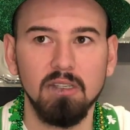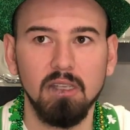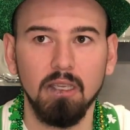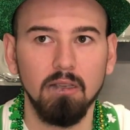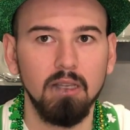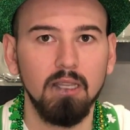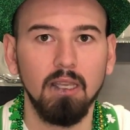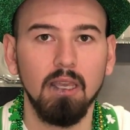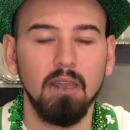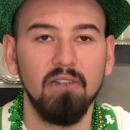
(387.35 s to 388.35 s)
He's like, you're like the
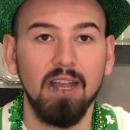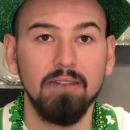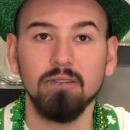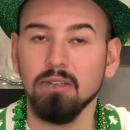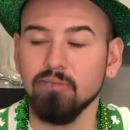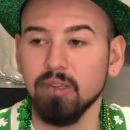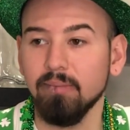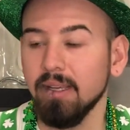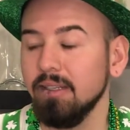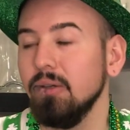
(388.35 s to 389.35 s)
king of live streams. I'm
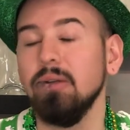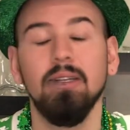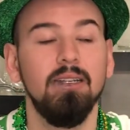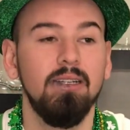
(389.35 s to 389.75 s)
like, dude,